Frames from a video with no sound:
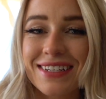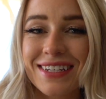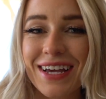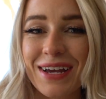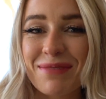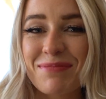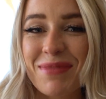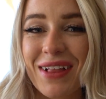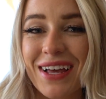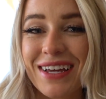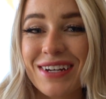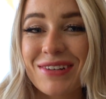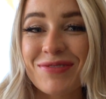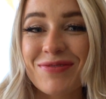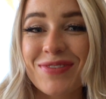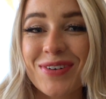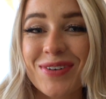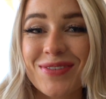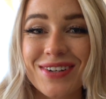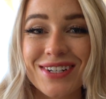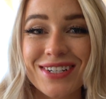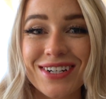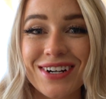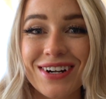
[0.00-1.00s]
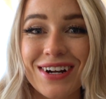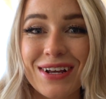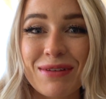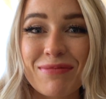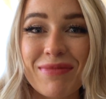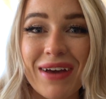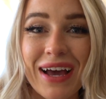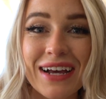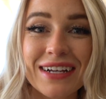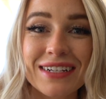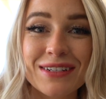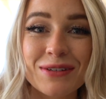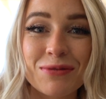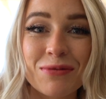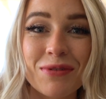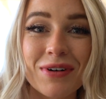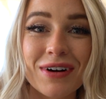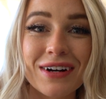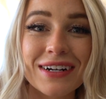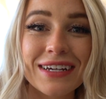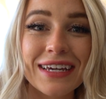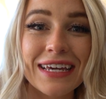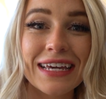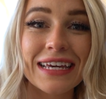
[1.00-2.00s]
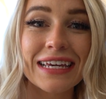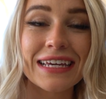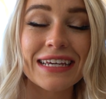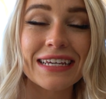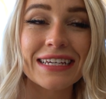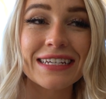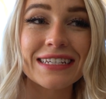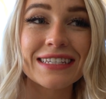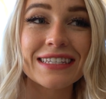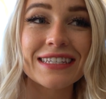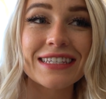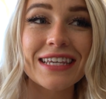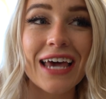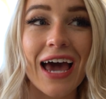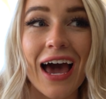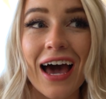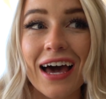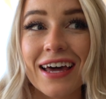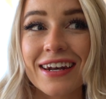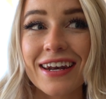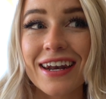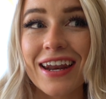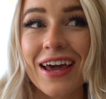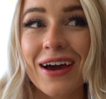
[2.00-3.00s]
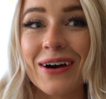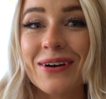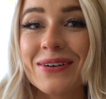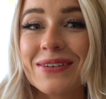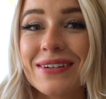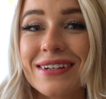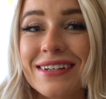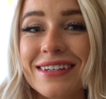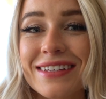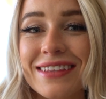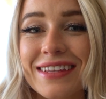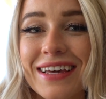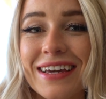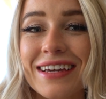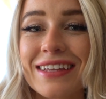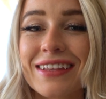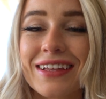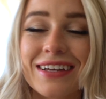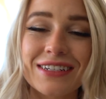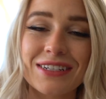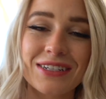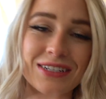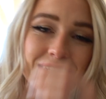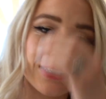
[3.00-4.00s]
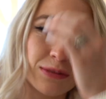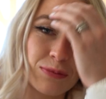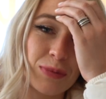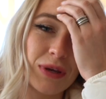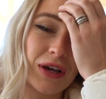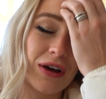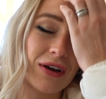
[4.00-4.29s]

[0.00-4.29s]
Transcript: timeline for returning back to work is unknown, like let's just be